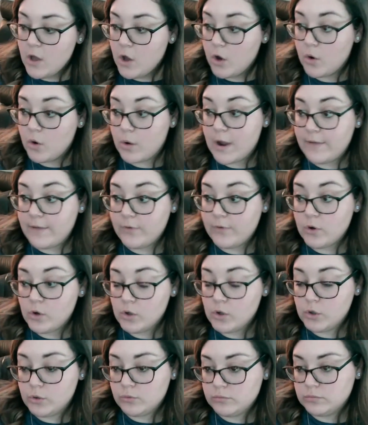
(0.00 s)
grab your
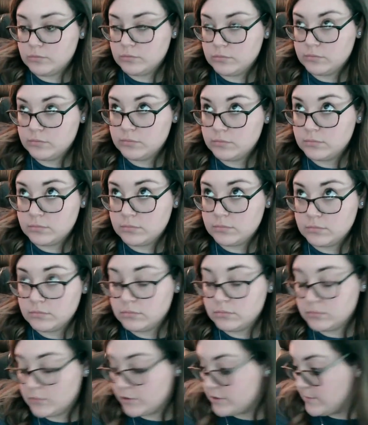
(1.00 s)
glue.
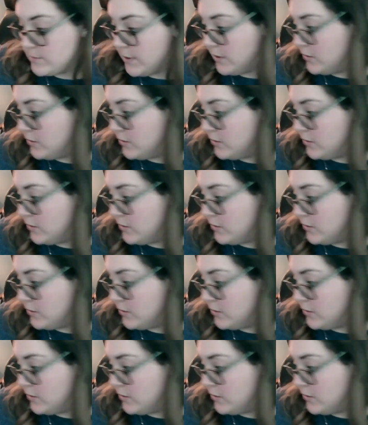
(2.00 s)
Where's my